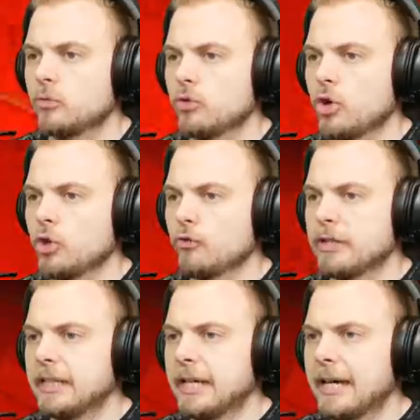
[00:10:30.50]
Not
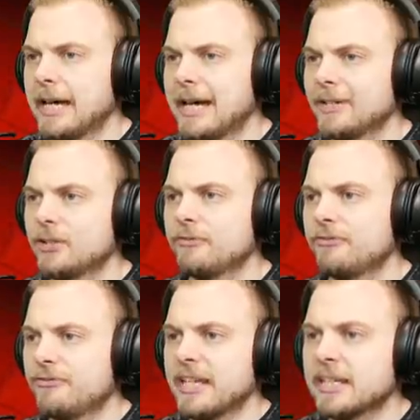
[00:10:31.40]
really hard to
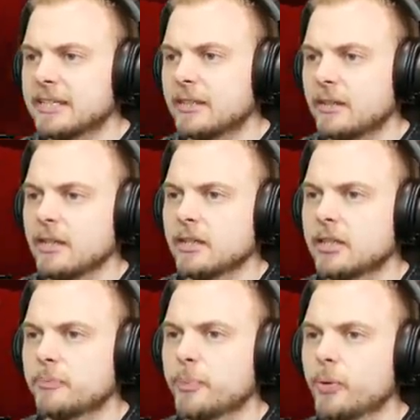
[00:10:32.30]
fix
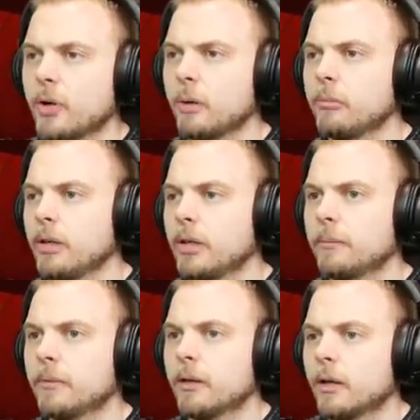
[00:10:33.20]
this
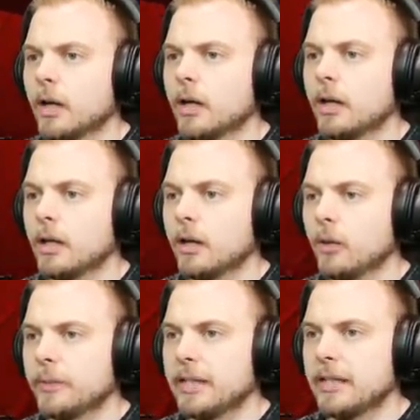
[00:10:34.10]
problem. Uh,
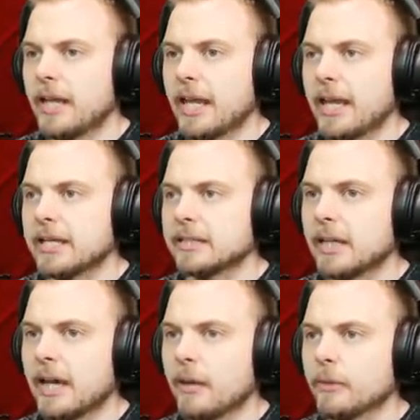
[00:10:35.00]
all we need is
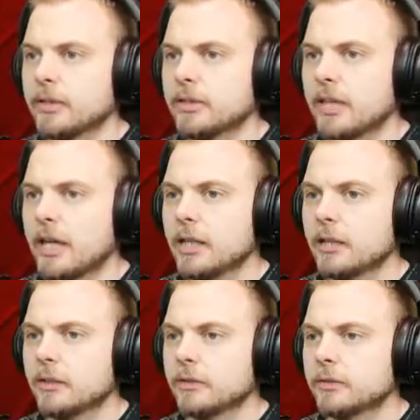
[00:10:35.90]

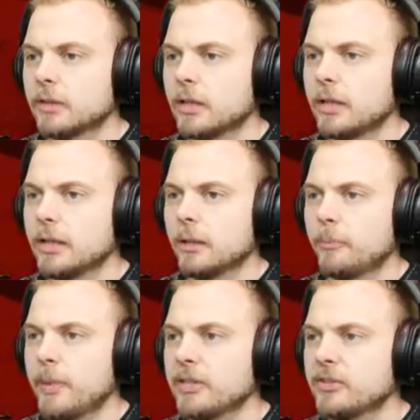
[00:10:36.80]
ourselves a little
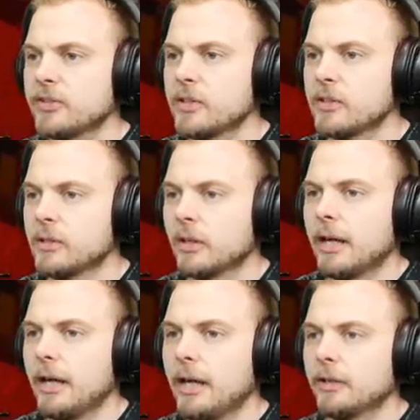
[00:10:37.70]
piston
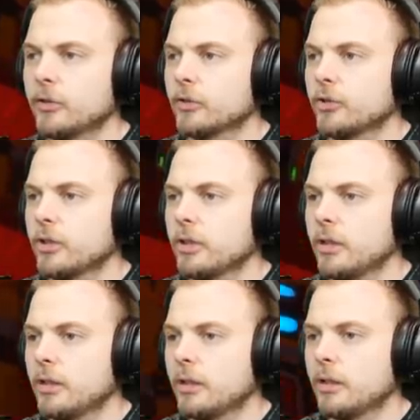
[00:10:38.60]
and a
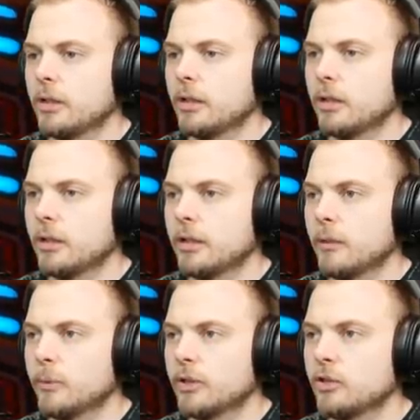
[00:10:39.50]
controller, and
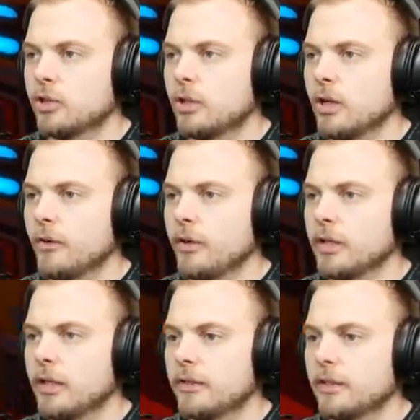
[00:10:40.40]
then we're good to go,
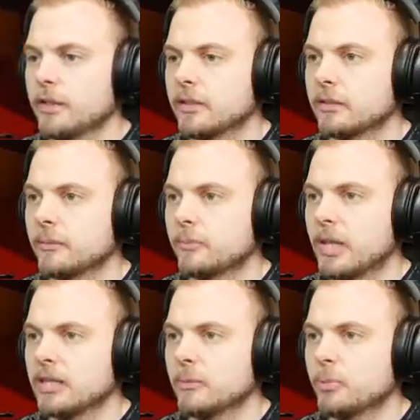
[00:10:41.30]
really. I think that's a,
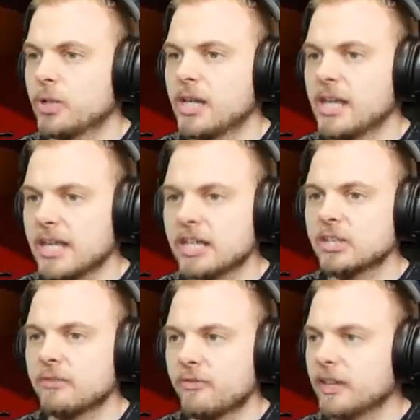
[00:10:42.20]
that's a pretty
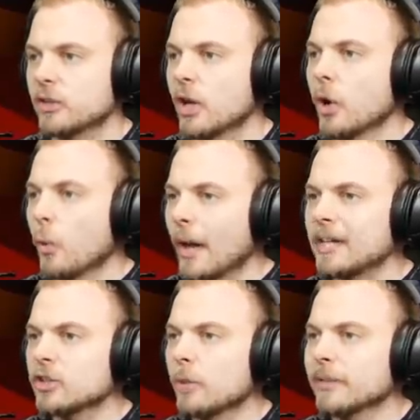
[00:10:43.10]
easy fix.
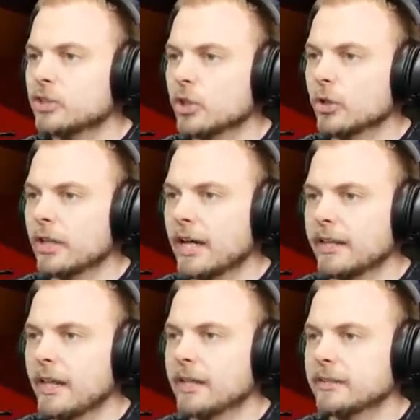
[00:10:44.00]
Where's all my junk
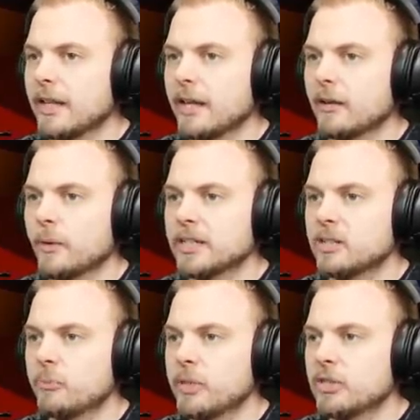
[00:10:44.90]
at? There's that. Where's
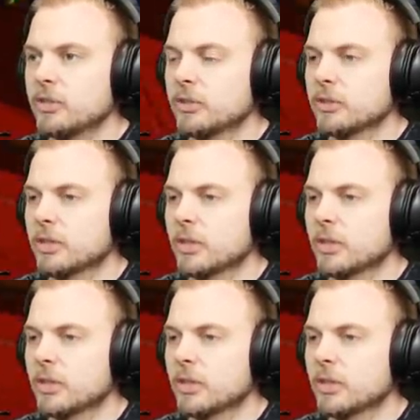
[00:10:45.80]
the piston?